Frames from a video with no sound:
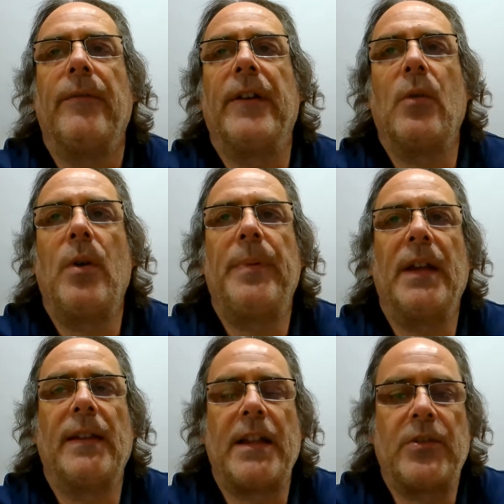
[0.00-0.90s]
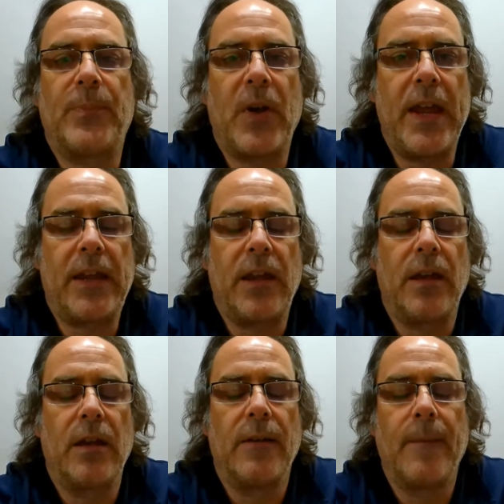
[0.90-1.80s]
There will be a lunch break.
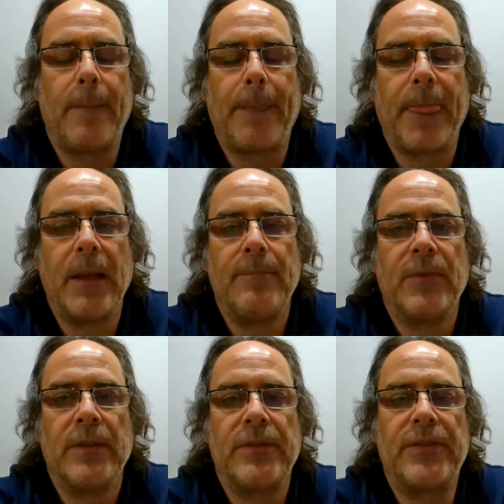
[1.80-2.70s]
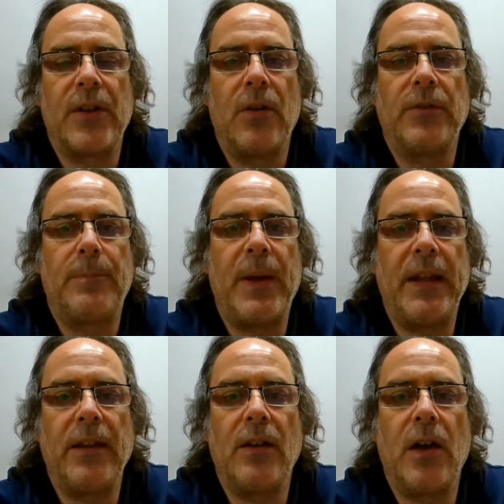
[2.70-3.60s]
So
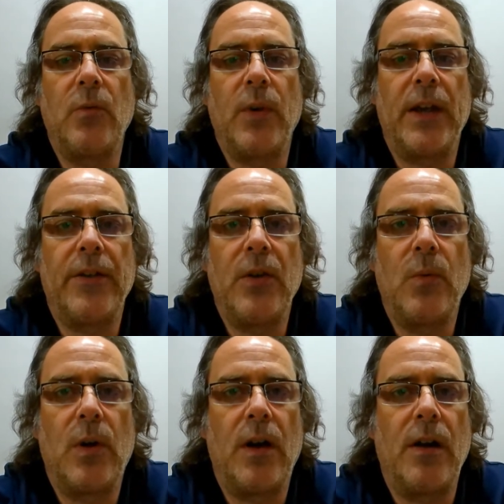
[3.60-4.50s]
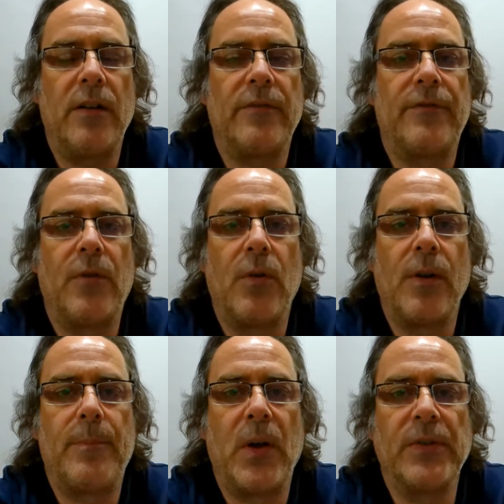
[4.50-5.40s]
depending on where you are,
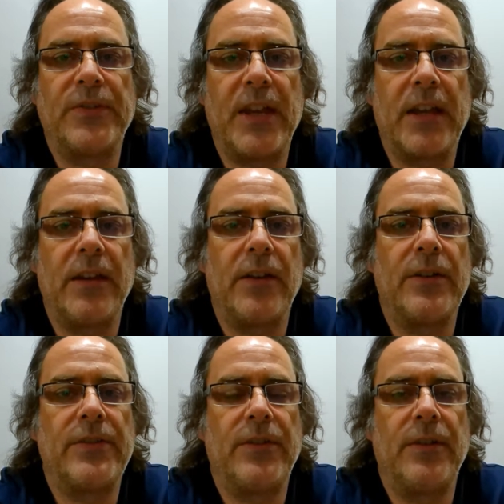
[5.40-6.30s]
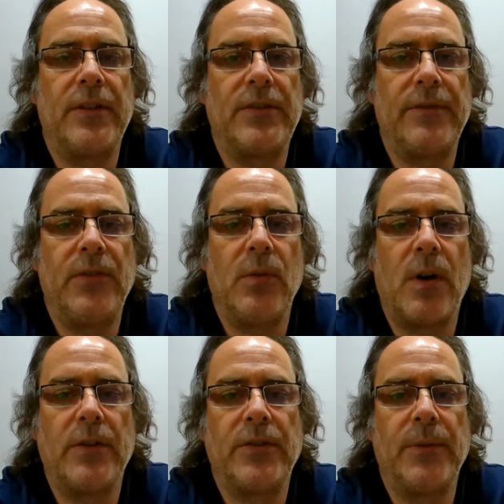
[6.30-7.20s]
for post-secondary students, if you
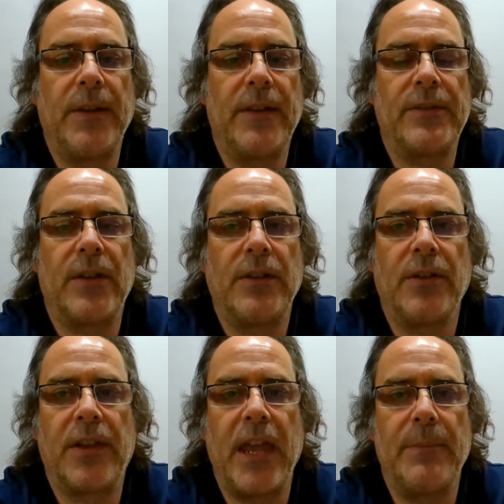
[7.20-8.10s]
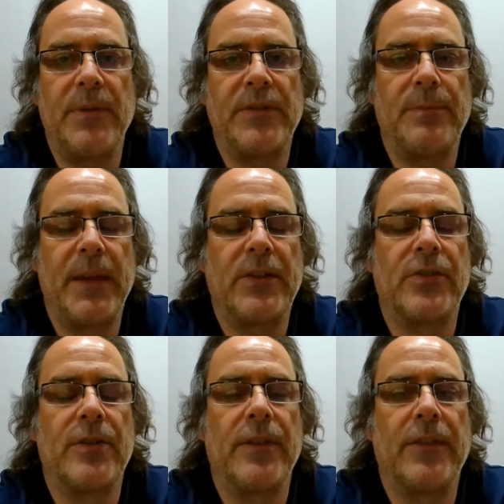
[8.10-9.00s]
are doing this on your campus, make
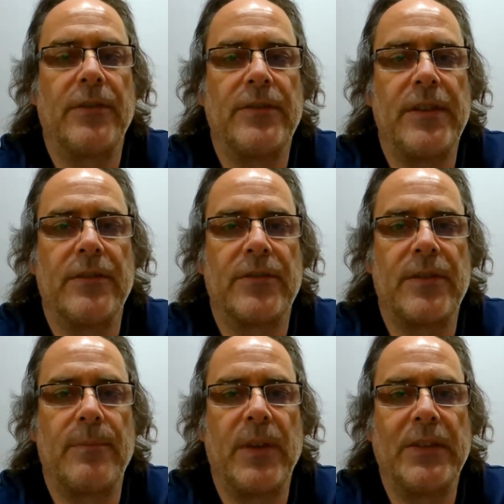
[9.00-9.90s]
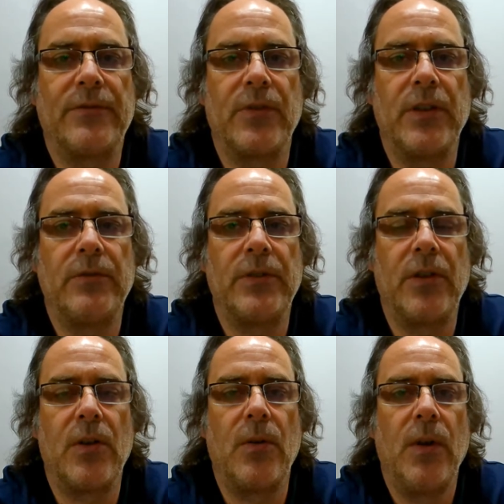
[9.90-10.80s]
sure that there's either some place for you to
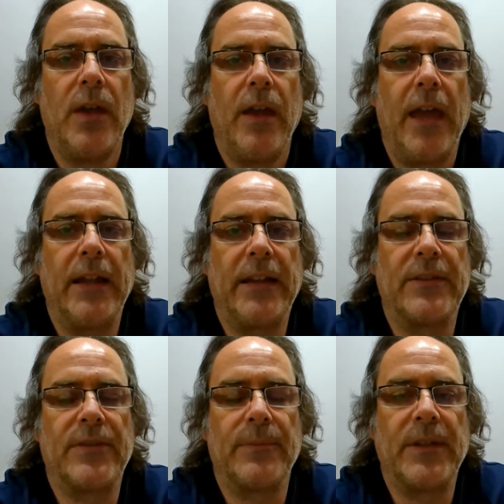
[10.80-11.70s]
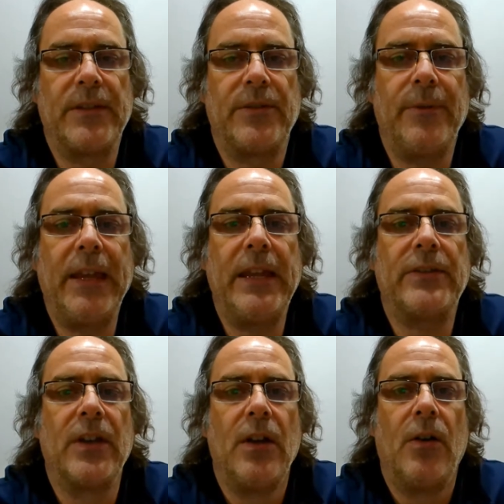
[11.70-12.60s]
go and get something to
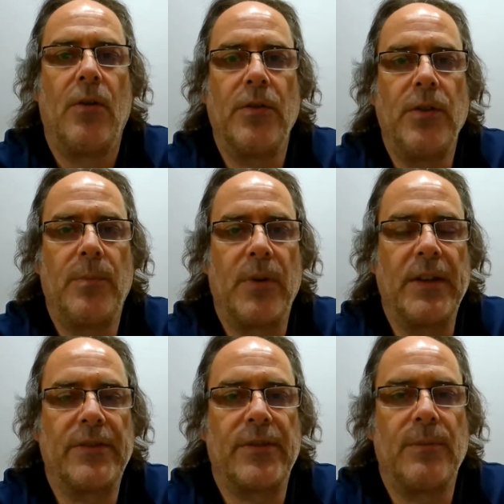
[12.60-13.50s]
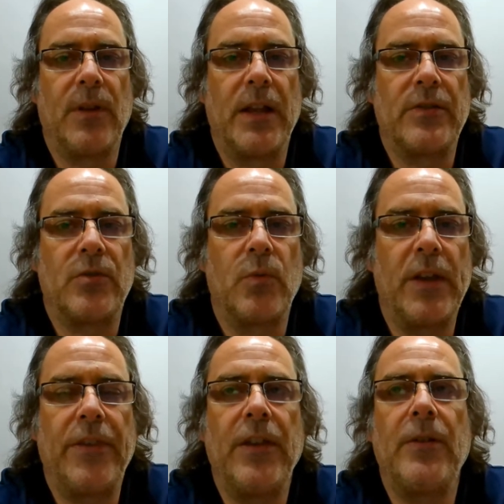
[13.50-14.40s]
eat, or you bring some lunch
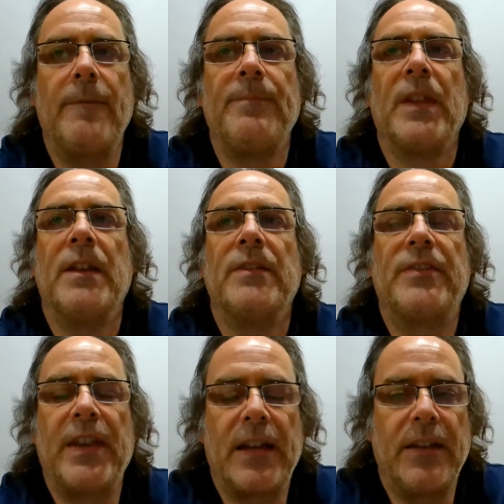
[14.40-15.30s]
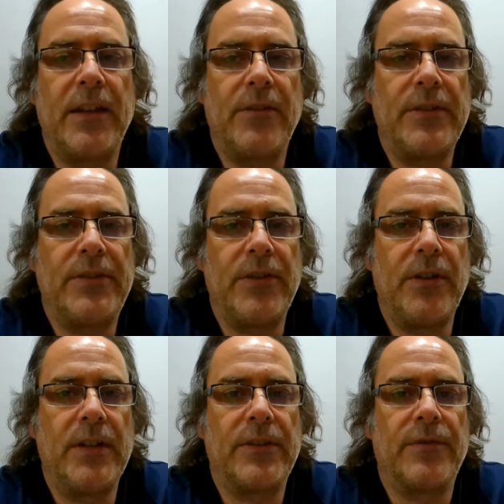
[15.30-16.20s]
with you. Secondary
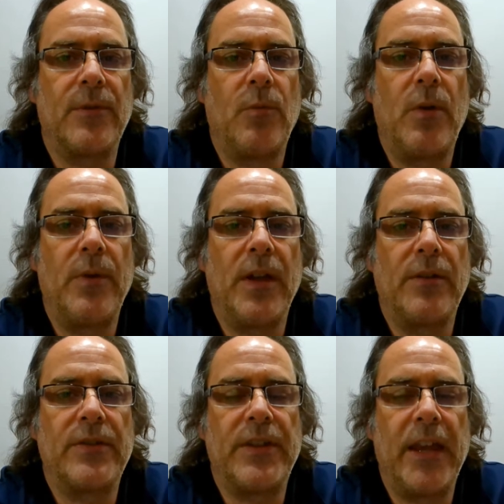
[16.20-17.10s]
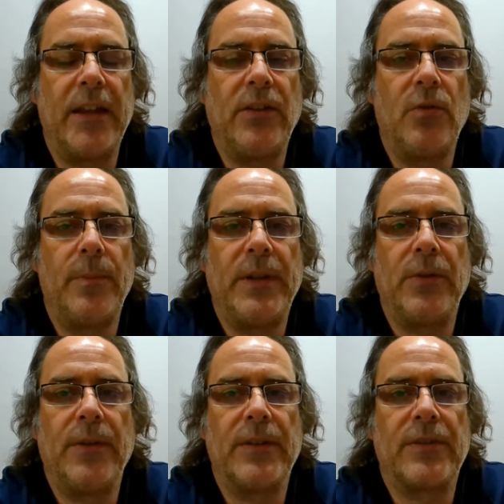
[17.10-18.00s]
students, from what we understand, you will be
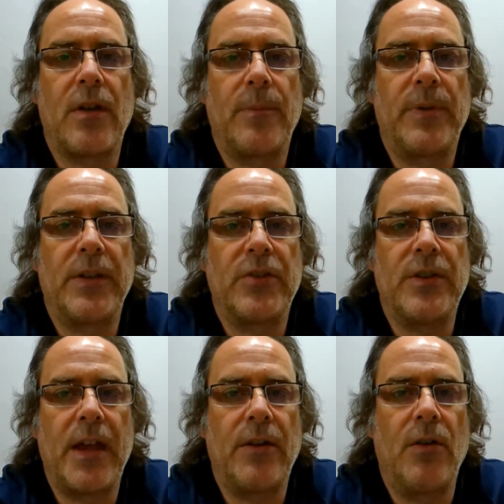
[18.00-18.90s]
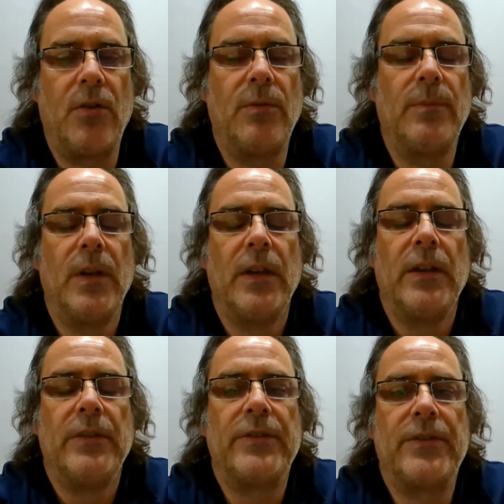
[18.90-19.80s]
doing this competition at home,
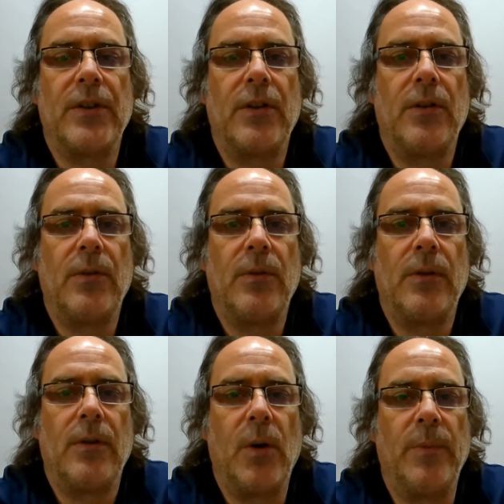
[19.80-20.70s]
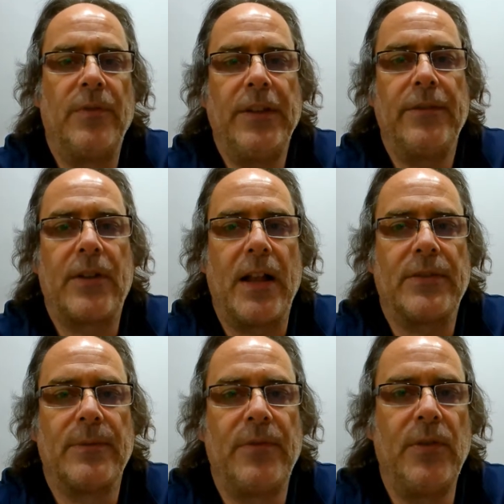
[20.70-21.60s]
so hopefully you've
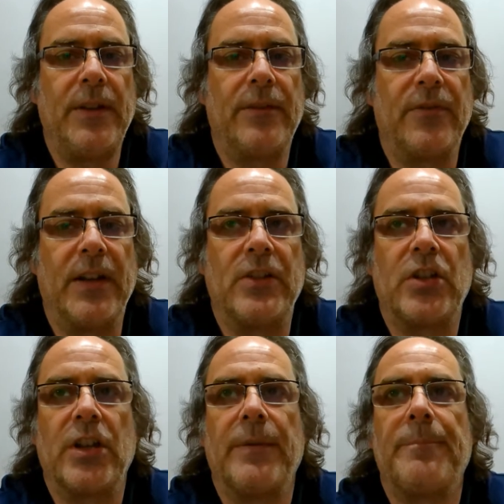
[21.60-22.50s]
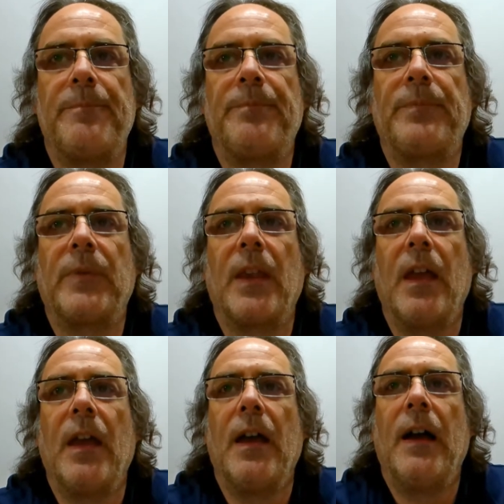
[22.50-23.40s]
got some food in the fridge.
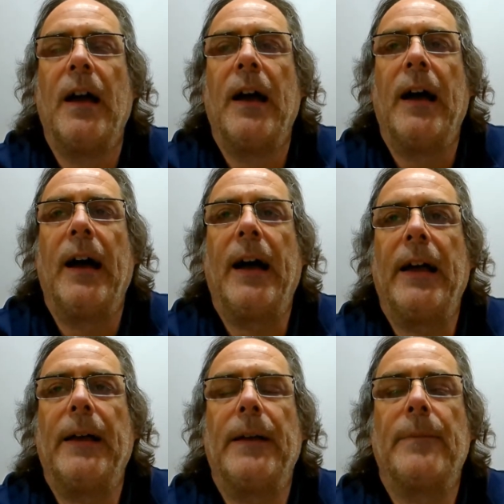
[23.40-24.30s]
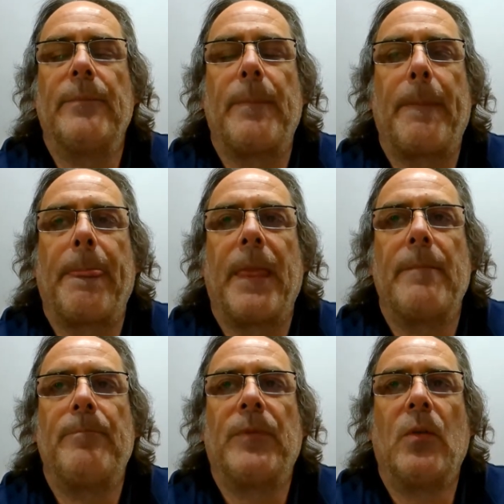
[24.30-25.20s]
One
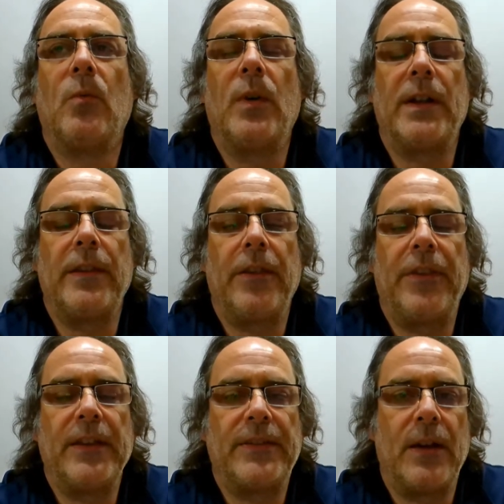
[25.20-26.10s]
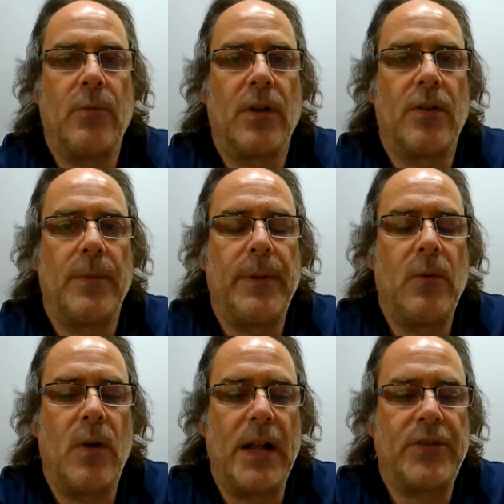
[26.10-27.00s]
of the things that we're going to be
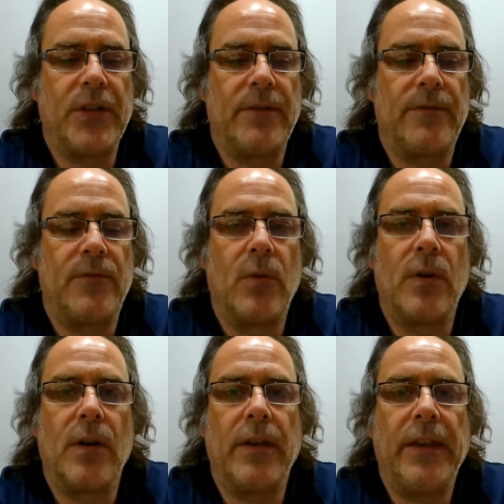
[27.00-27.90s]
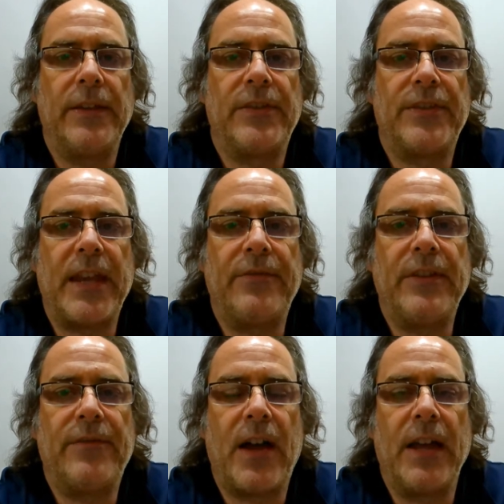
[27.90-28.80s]
watching for is
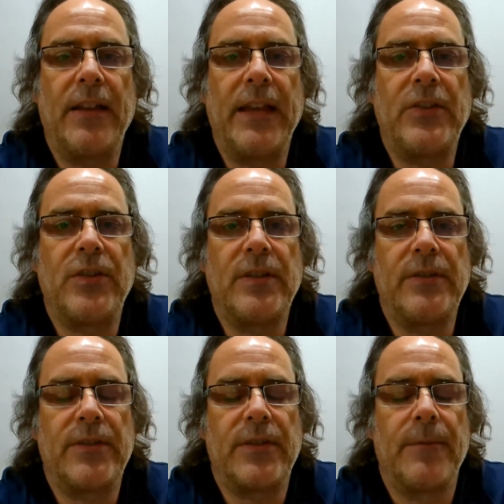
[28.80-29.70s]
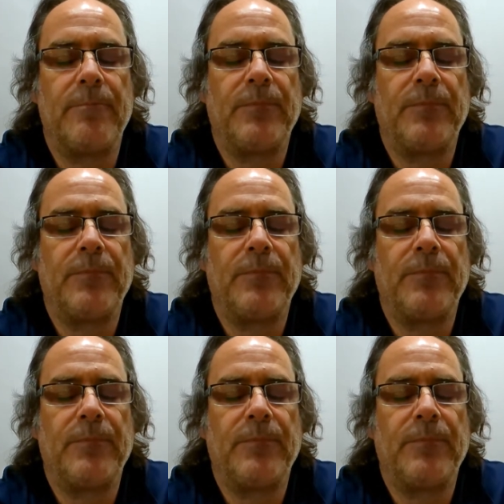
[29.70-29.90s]
safety violations.